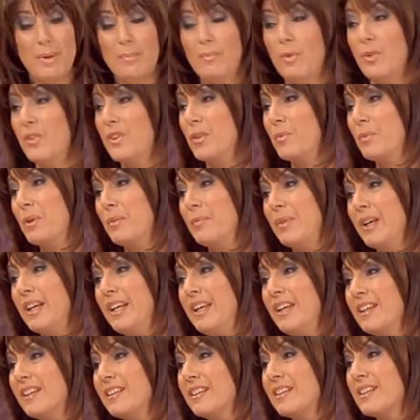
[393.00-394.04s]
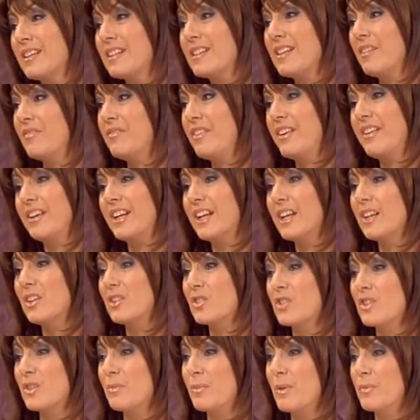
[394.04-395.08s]
mother with me, because I'm very
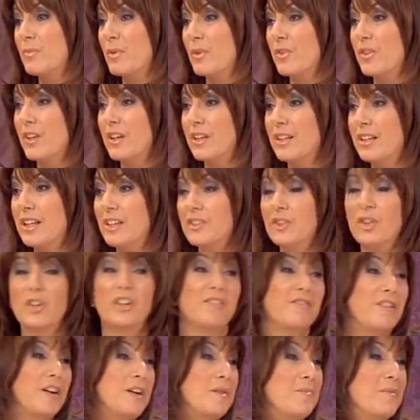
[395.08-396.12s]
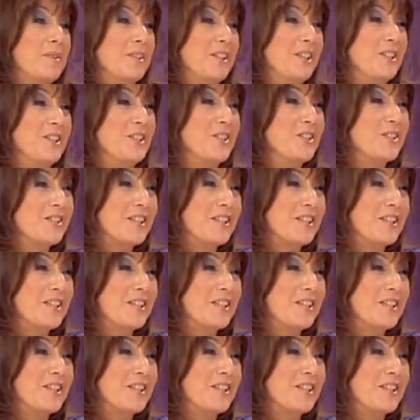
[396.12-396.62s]
close to my mother. I don't know if anybody knows.